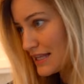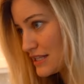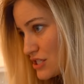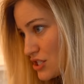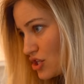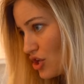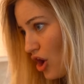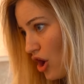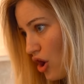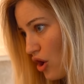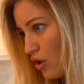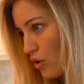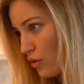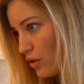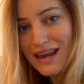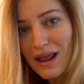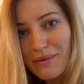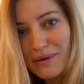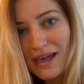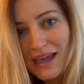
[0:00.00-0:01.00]
let's
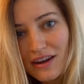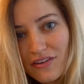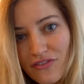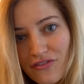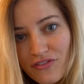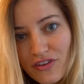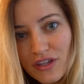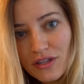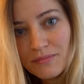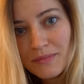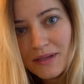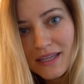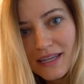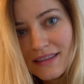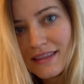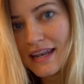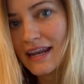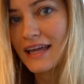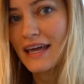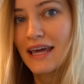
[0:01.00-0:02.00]
go. Now we gotta film it,
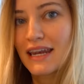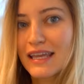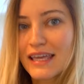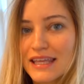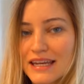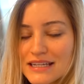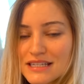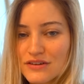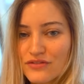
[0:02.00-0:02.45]
and then I gotta get a